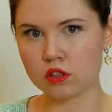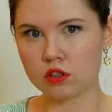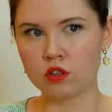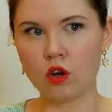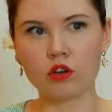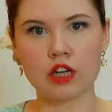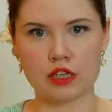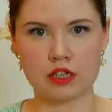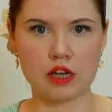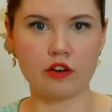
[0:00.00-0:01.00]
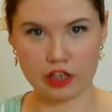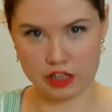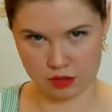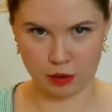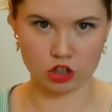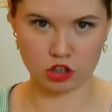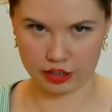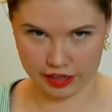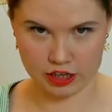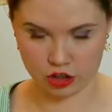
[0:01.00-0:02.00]
necessarily special
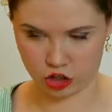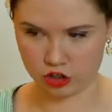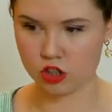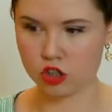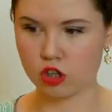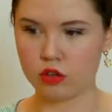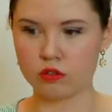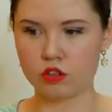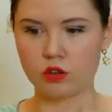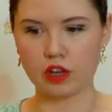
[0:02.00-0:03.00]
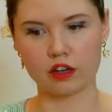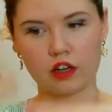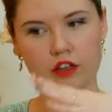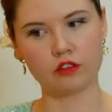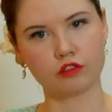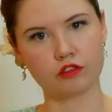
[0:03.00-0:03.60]
occasions. So that kind of